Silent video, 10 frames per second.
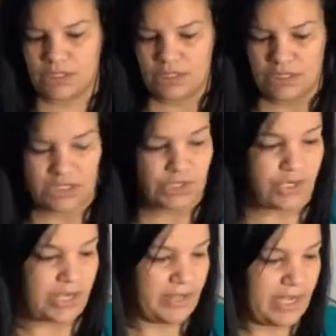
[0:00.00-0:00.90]
Let's
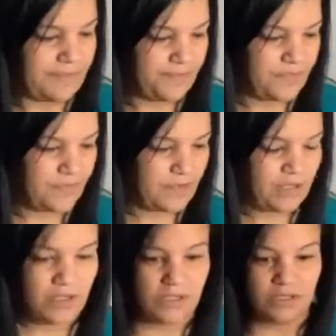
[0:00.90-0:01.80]
try that.
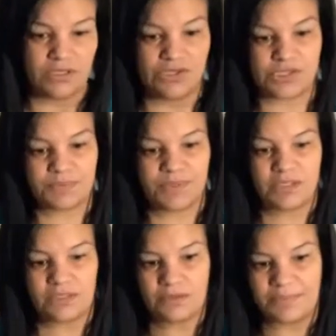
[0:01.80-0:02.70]
You just put a
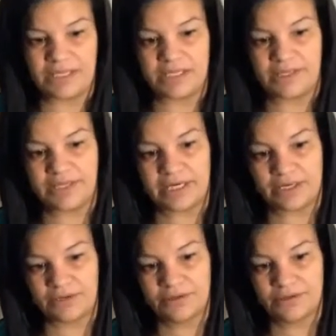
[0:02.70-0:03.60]
little bit in
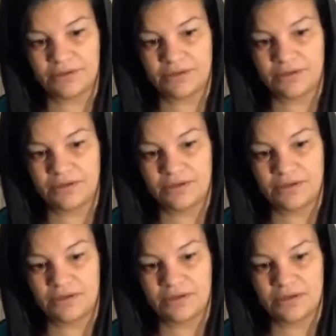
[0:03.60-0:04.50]
there.
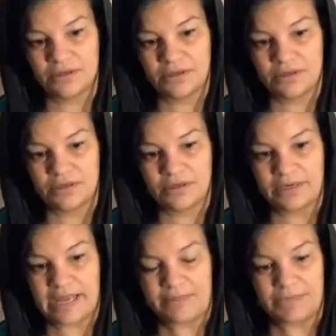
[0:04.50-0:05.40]

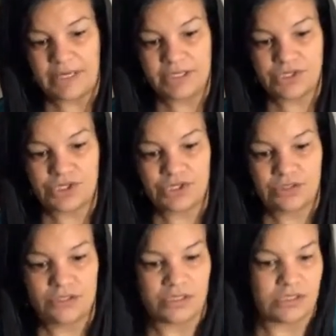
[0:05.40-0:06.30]
Not much,
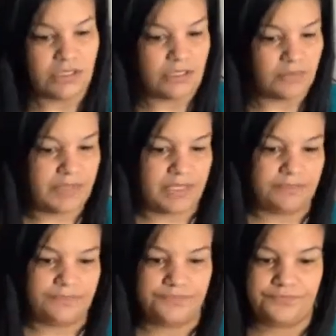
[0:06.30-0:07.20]
just a little bit,
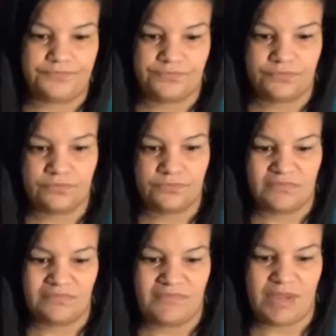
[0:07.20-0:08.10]

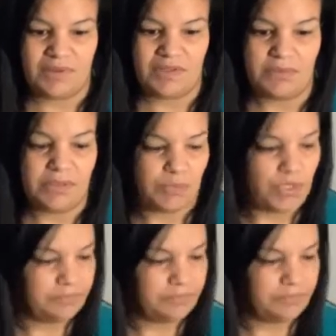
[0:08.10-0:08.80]
maybe a little bit more.